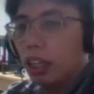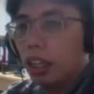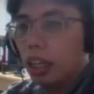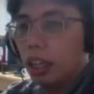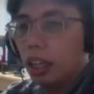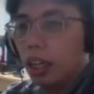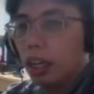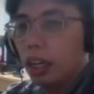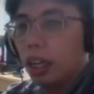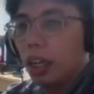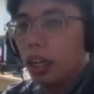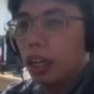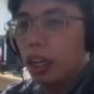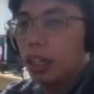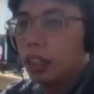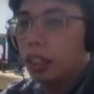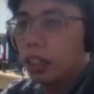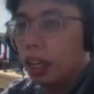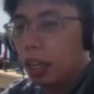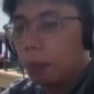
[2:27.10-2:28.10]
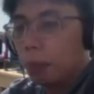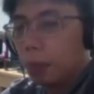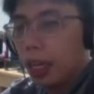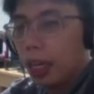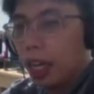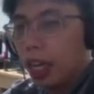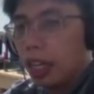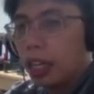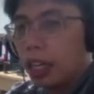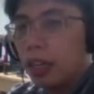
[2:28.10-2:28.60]
an
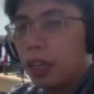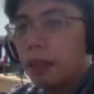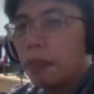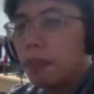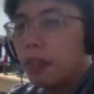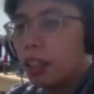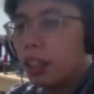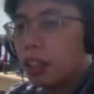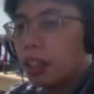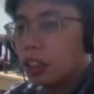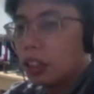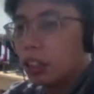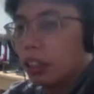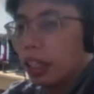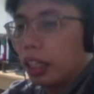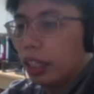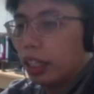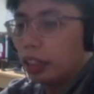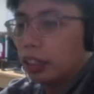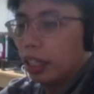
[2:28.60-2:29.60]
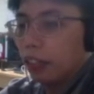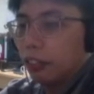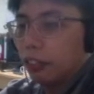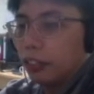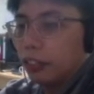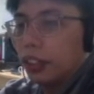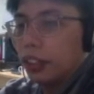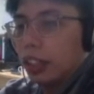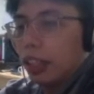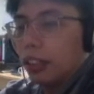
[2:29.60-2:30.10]
API. So next, after
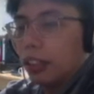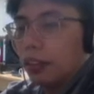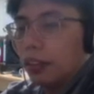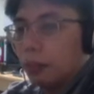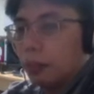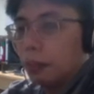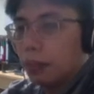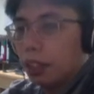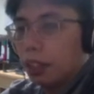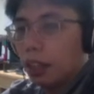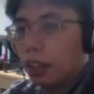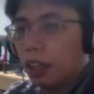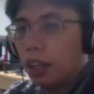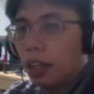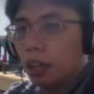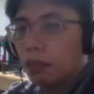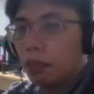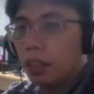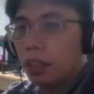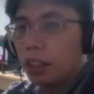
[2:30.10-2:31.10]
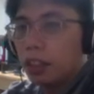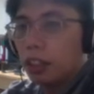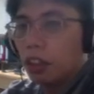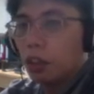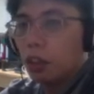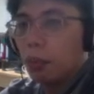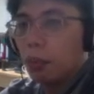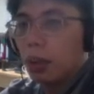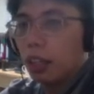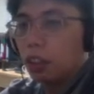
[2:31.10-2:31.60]
that, let's go
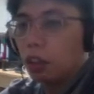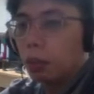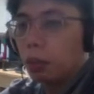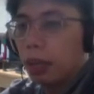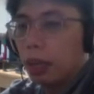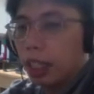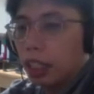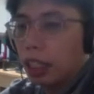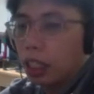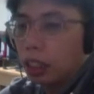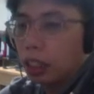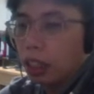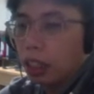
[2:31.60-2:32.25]
back to my Git.